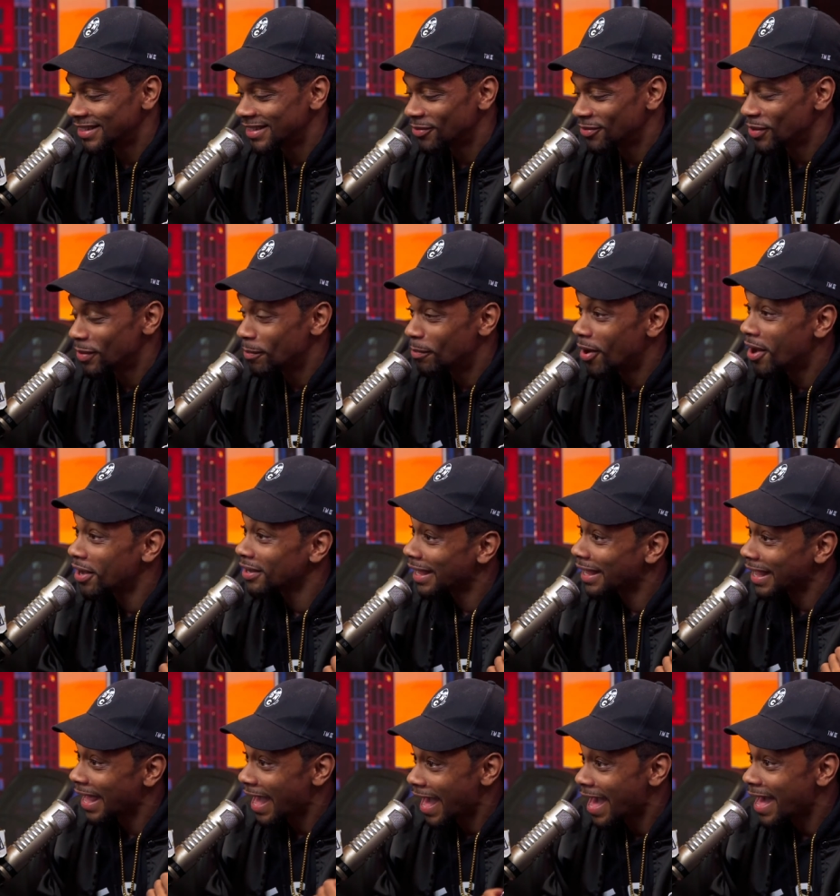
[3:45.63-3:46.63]
we bought
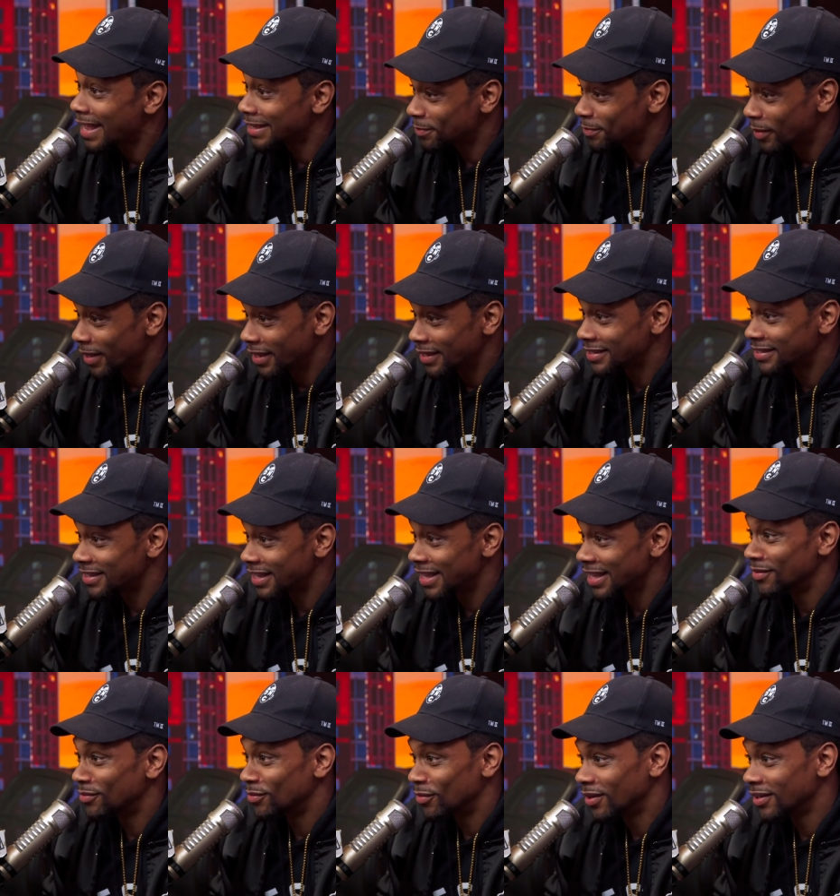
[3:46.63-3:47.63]
like an ad space
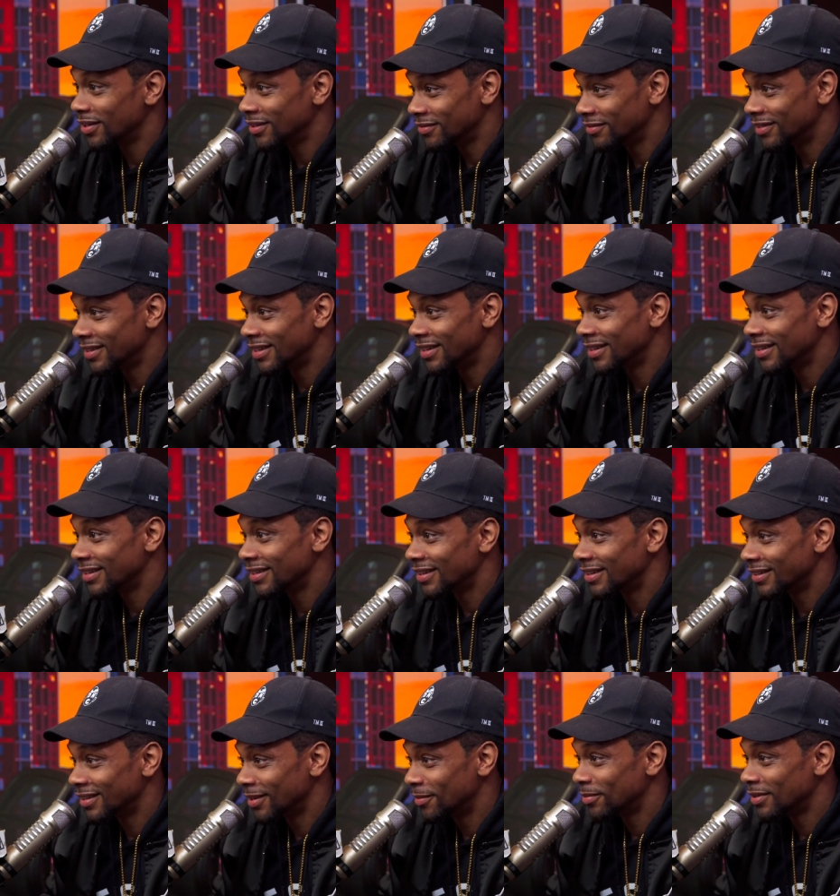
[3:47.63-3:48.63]
in one of the
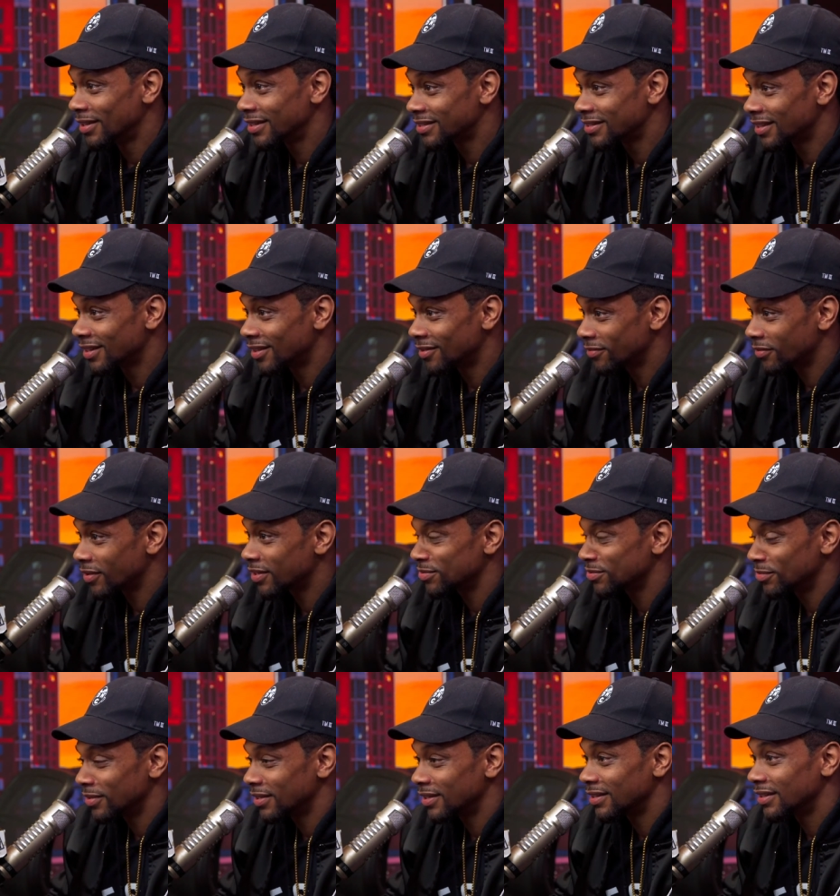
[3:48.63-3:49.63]
double X L
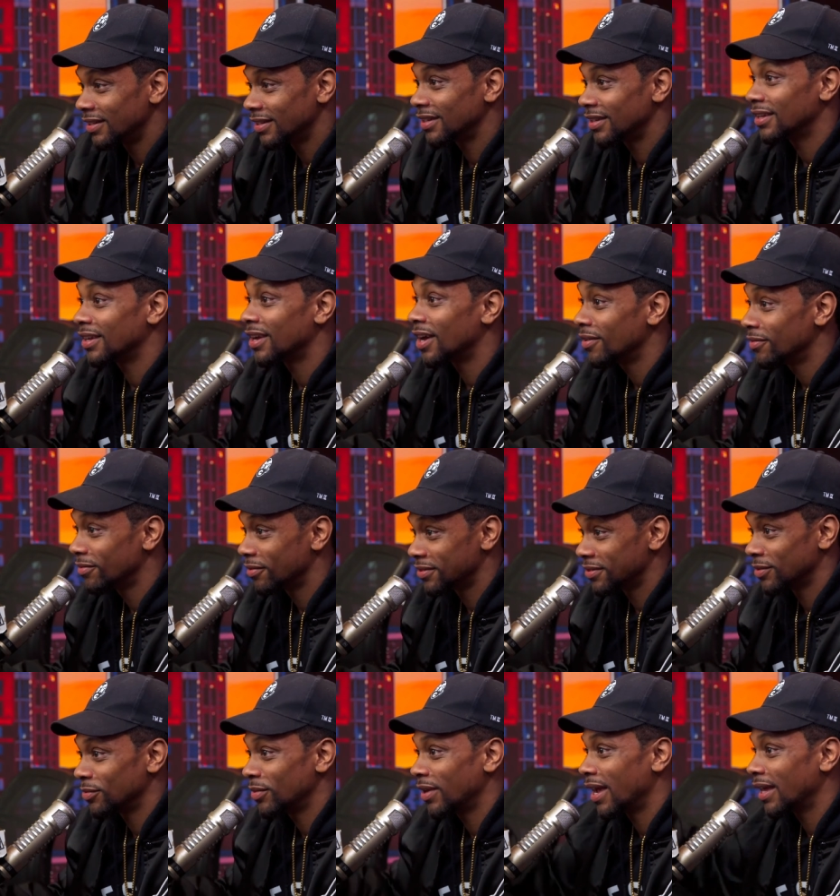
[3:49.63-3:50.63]
freshman
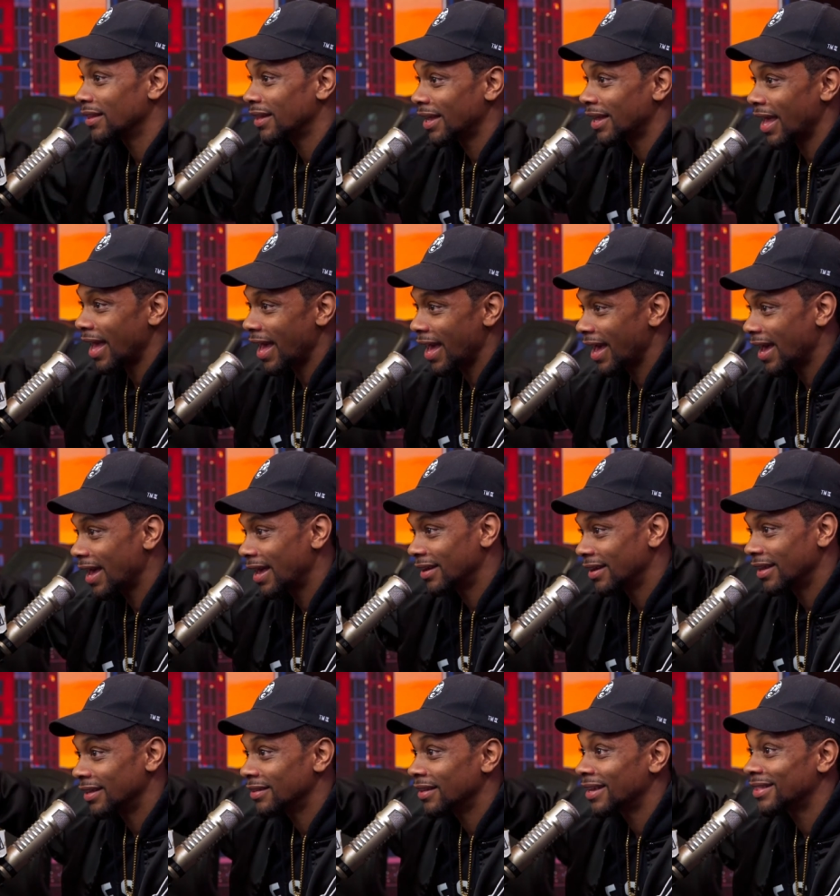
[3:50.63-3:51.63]
covers, and we had like an
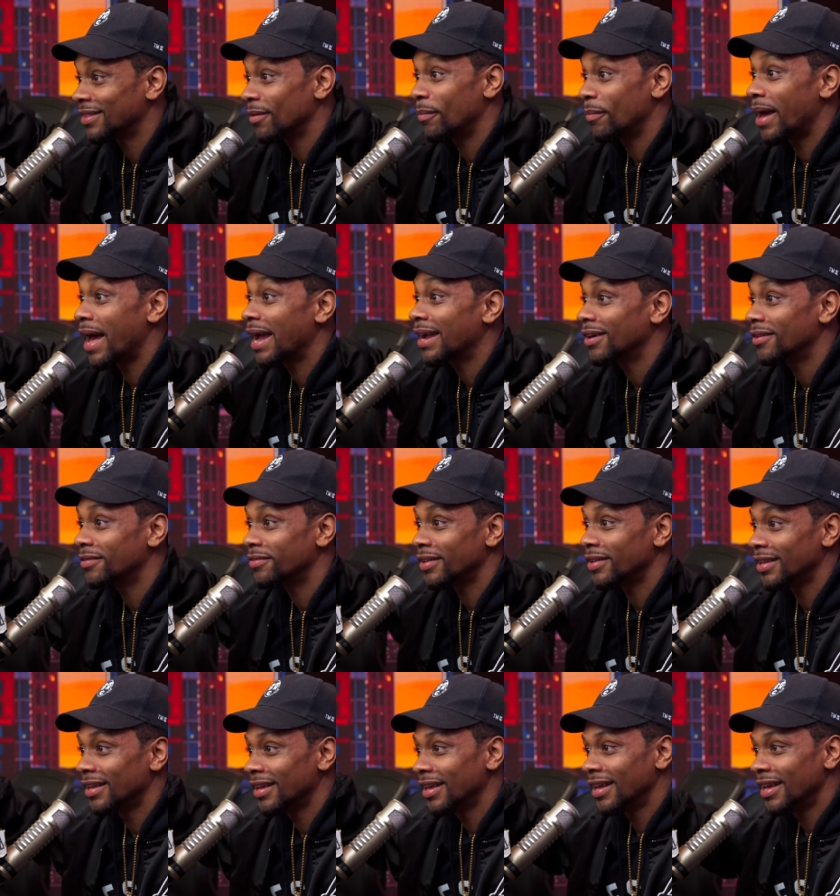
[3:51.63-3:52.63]
ad in like the back of
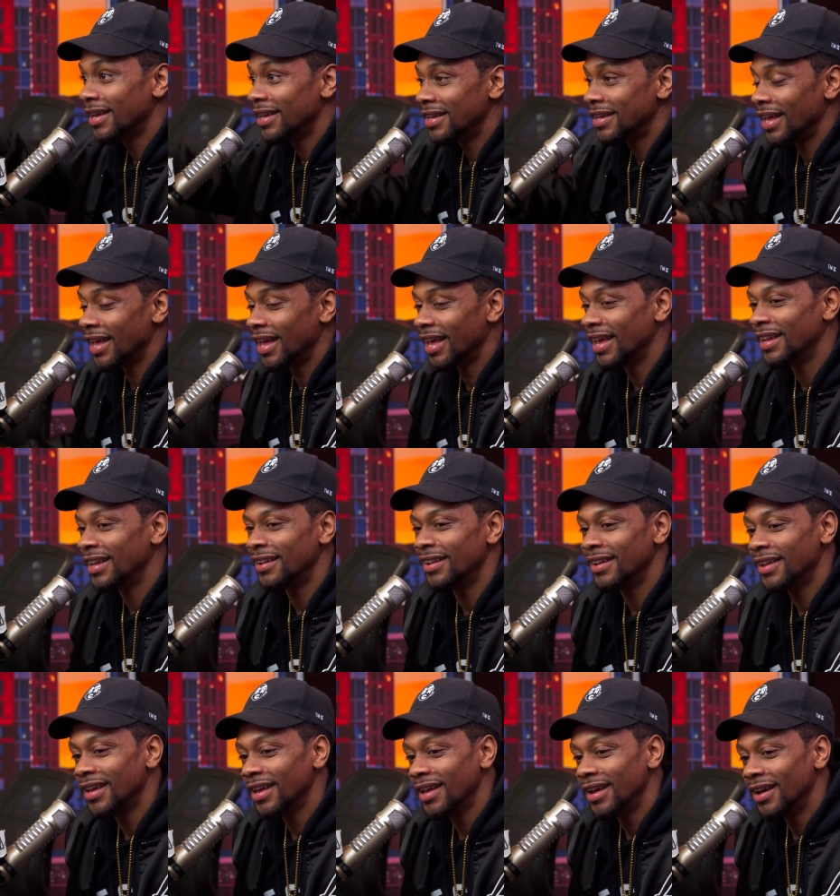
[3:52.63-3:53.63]
it, and
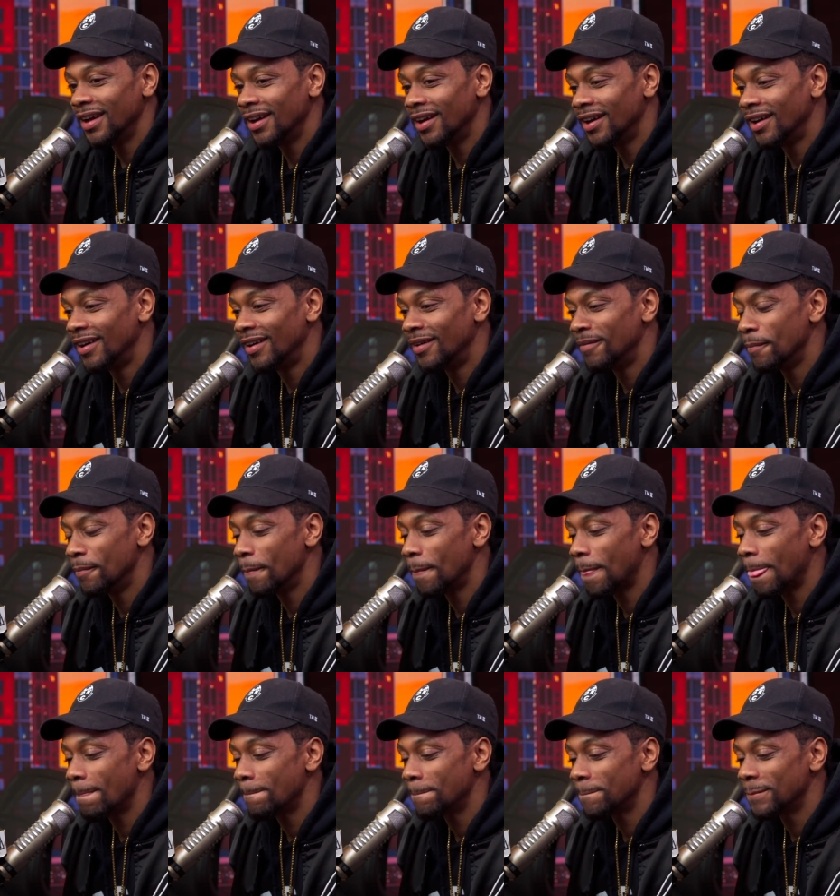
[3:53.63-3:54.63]
okay. um
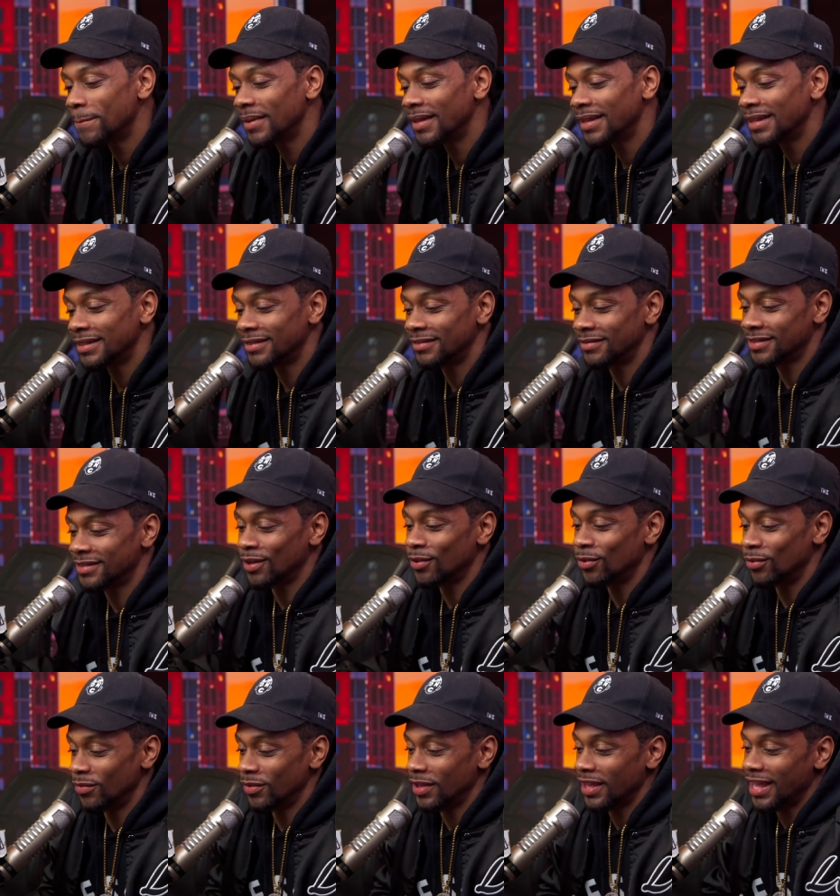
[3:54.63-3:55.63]

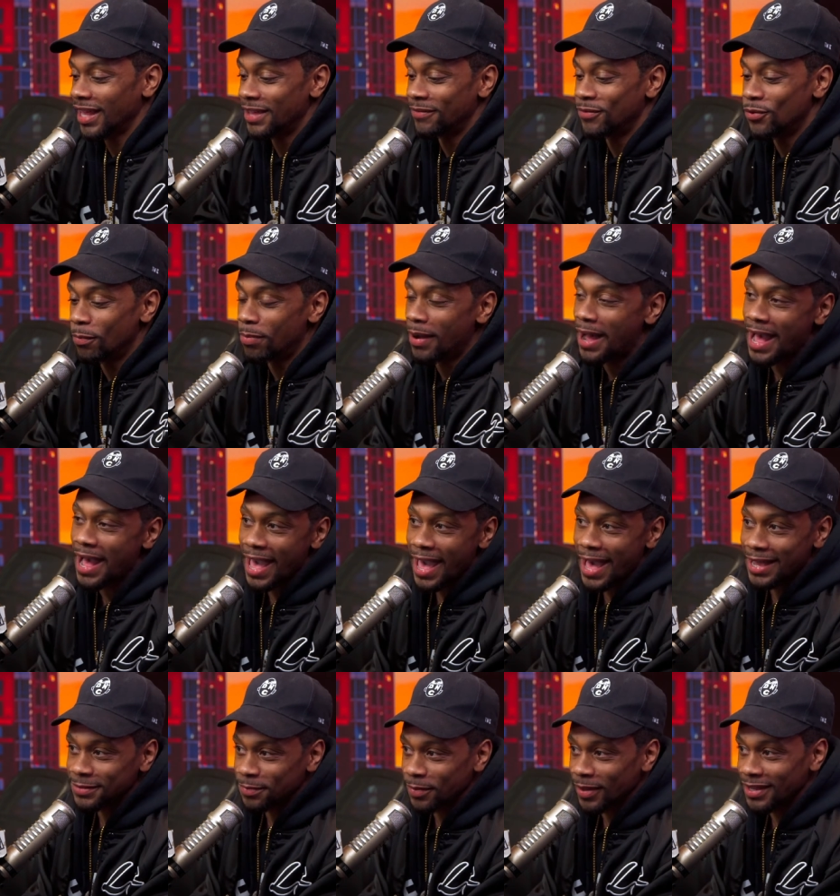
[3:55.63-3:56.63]
so if you buy
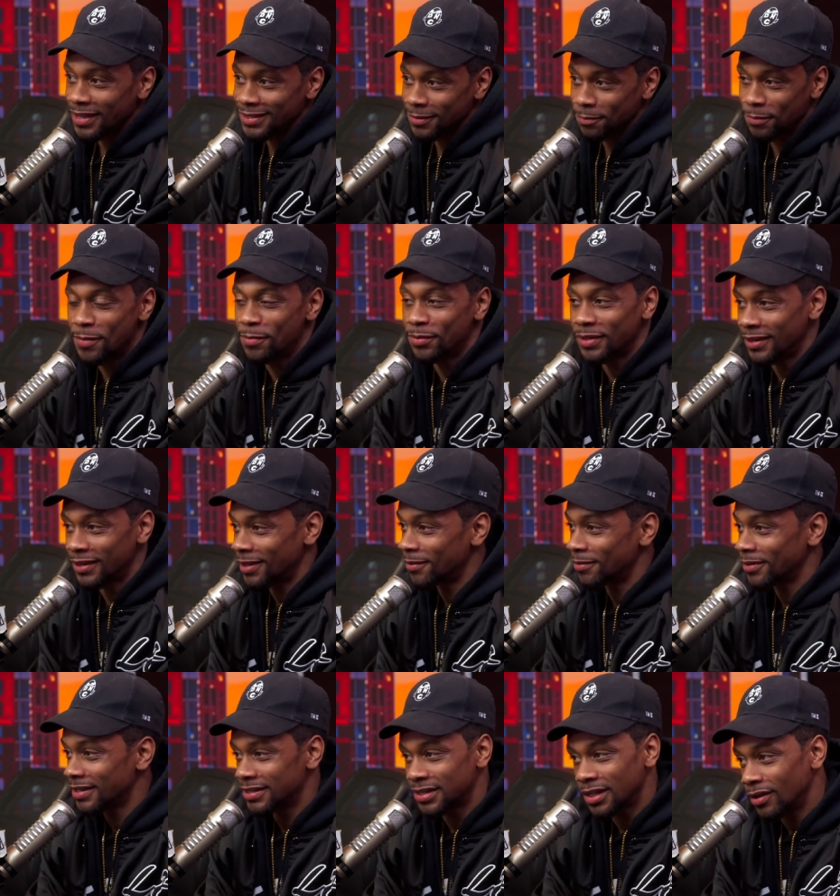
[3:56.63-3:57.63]
ad space, people at
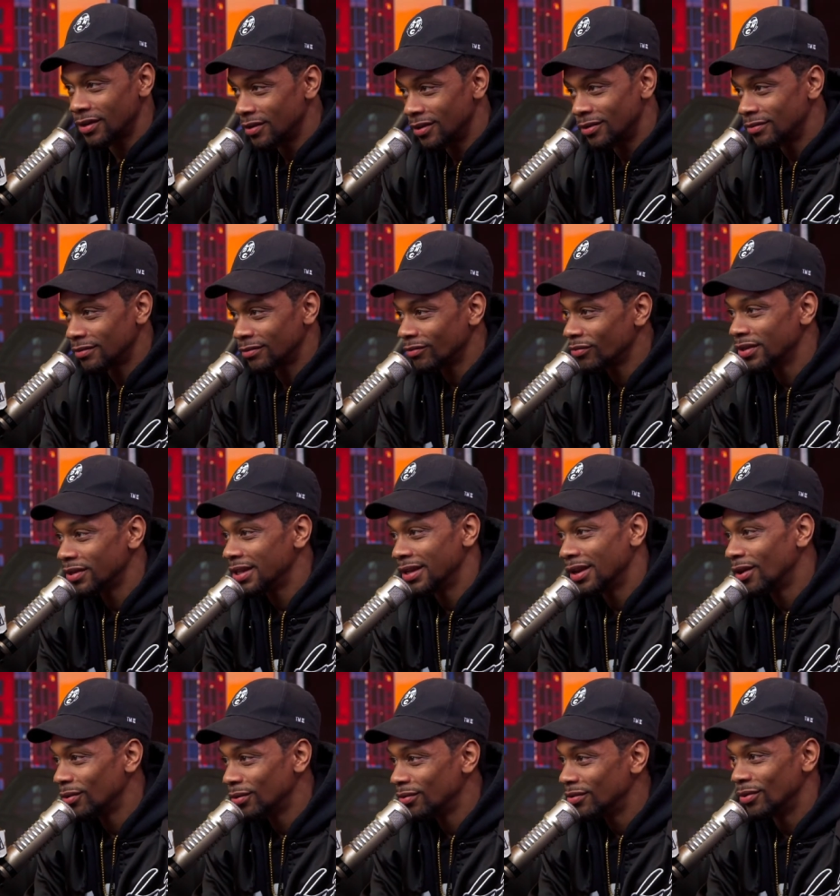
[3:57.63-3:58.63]
double X L don't really
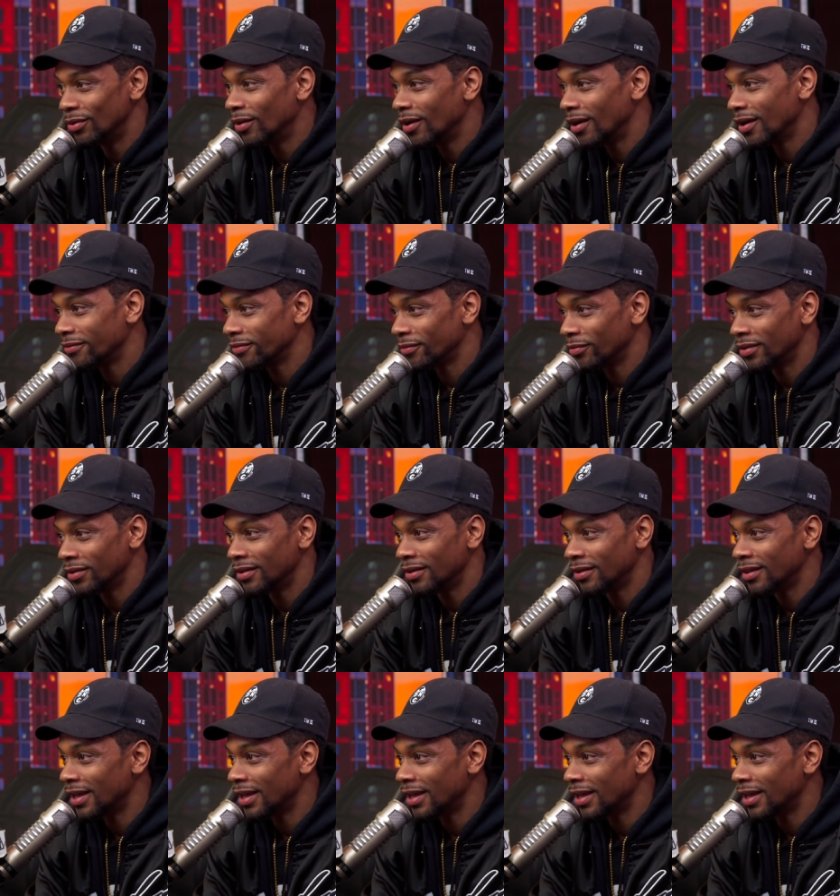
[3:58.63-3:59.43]
know who you are for real.